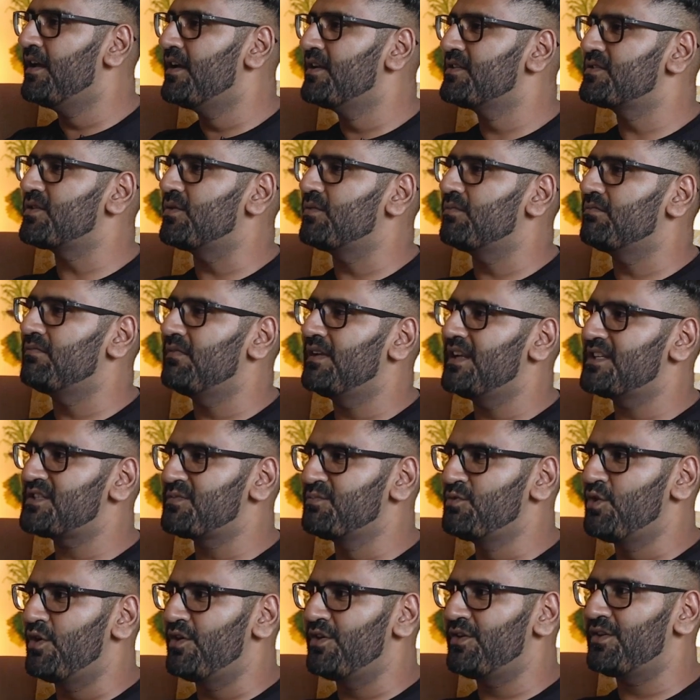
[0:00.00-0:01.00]
So let's
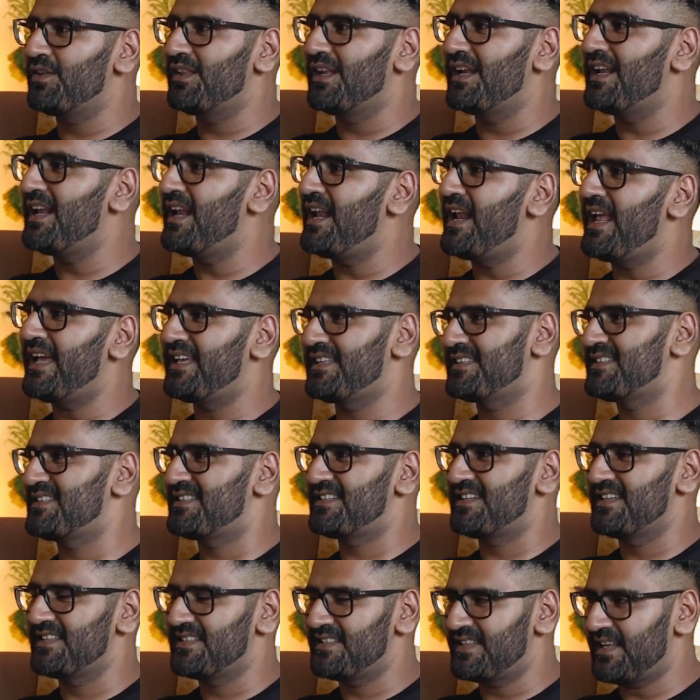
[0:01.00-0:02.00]
move on to the
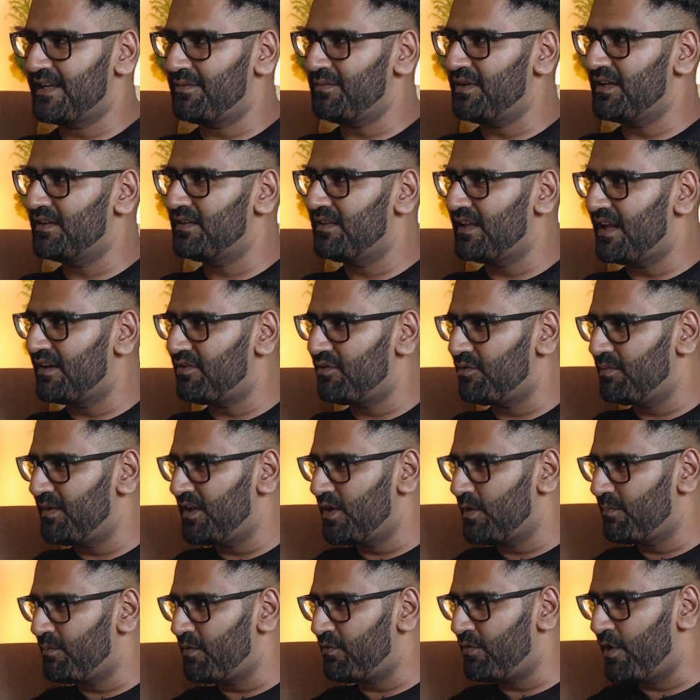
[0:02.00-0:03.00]
next segment. That would be
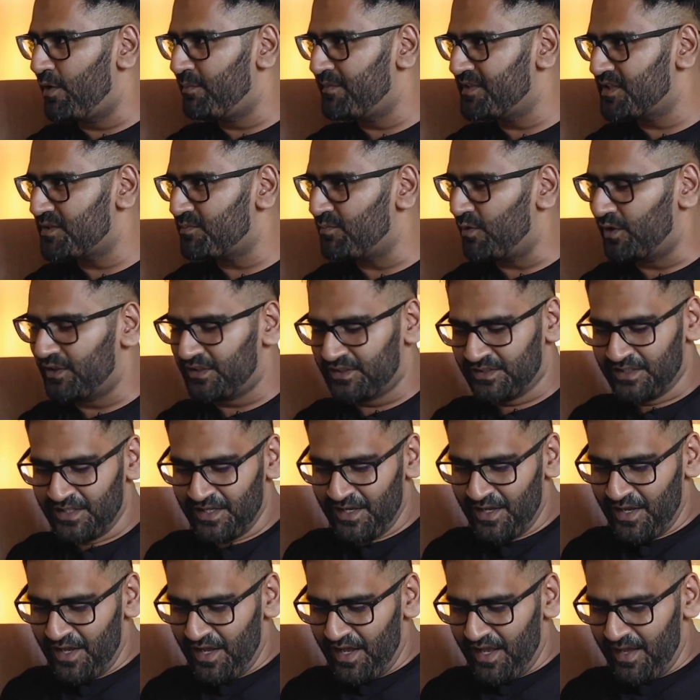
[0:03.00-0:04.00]
your performance mods.
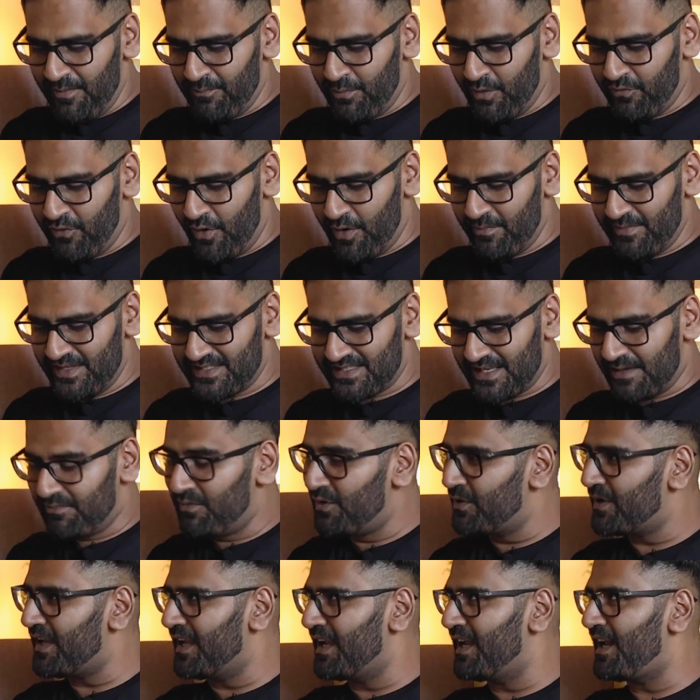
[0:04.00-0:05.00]
Performance, I'm
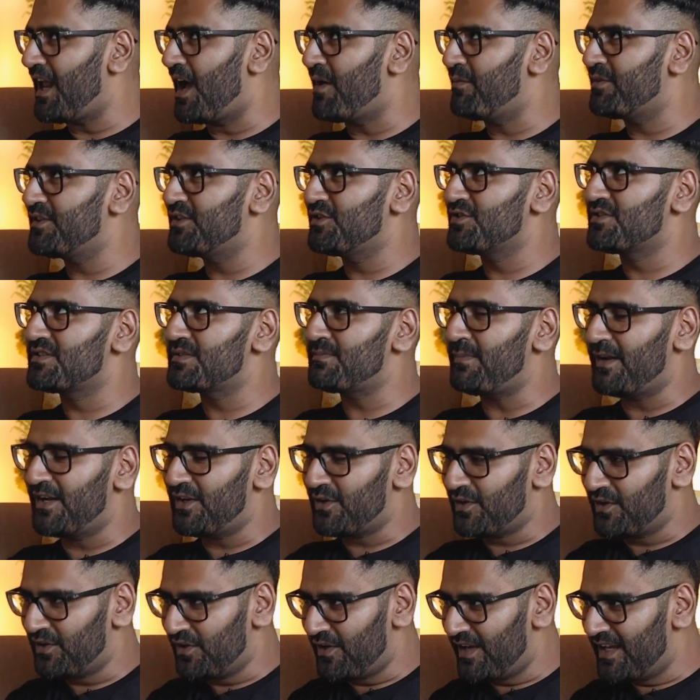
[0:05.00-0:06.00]
looking at how much you
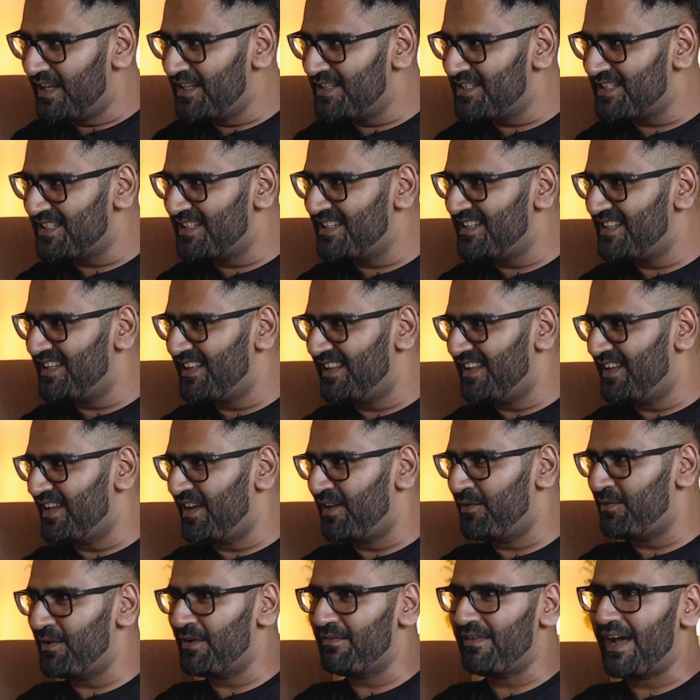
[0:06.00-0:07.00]
spent on your engine,
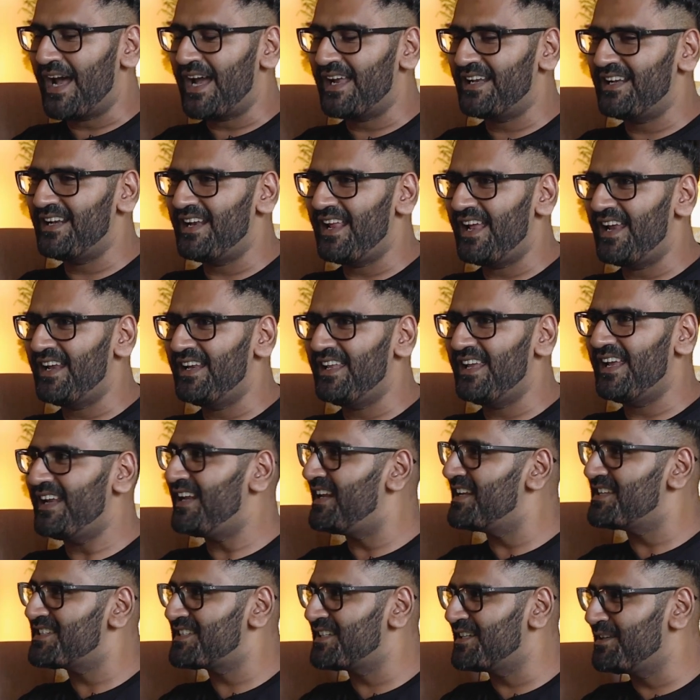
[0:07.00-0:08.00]
if you have added any
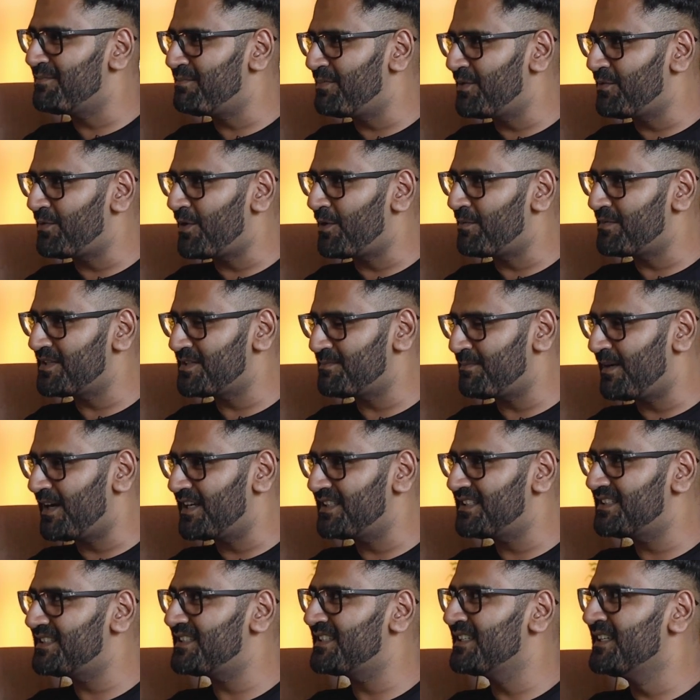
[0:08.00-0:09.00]
additional performance
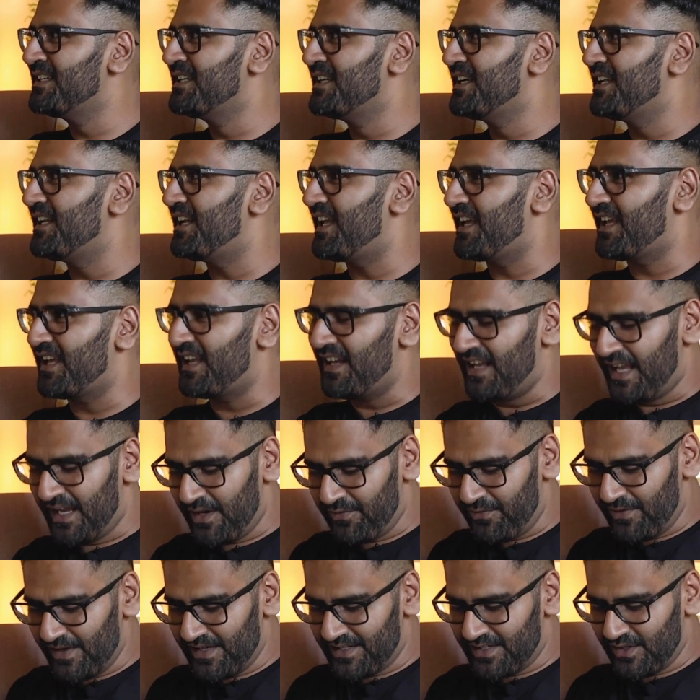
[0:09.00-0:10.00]
parts like an
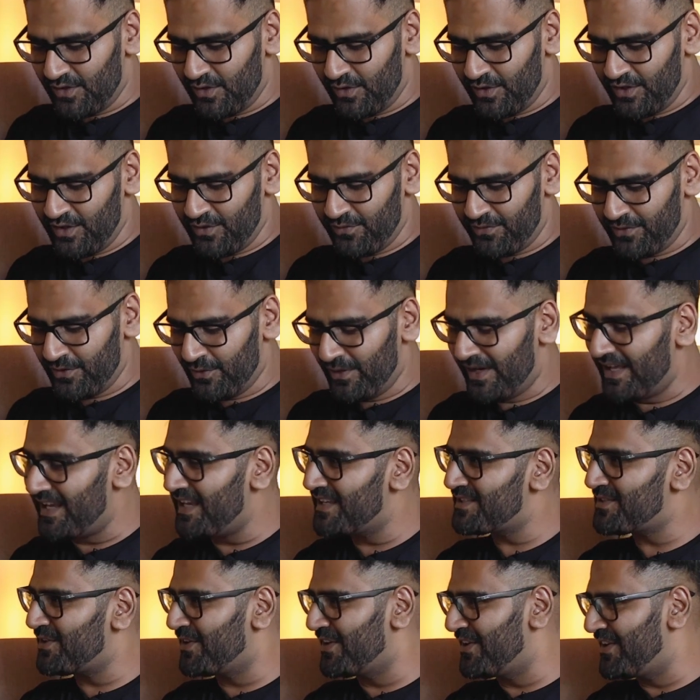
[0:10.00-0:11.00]
air filter or your fuel
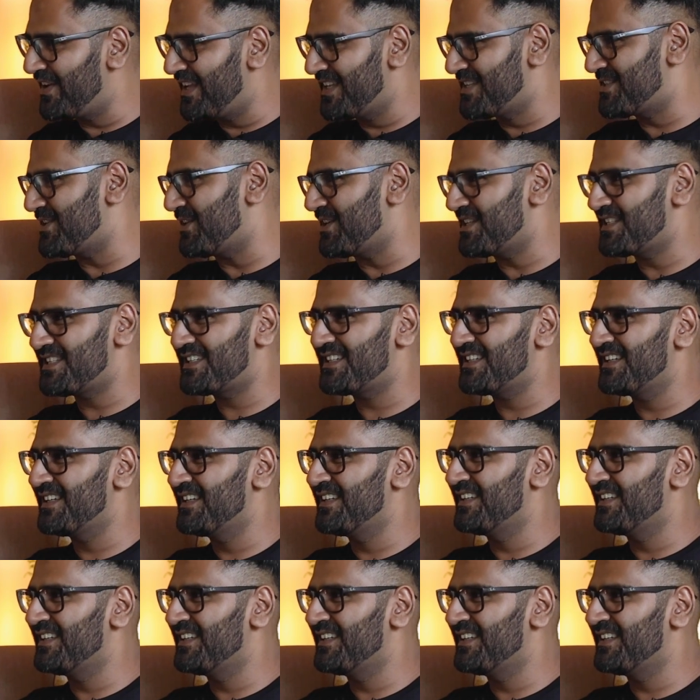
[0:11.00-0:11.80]
X or your exhaust.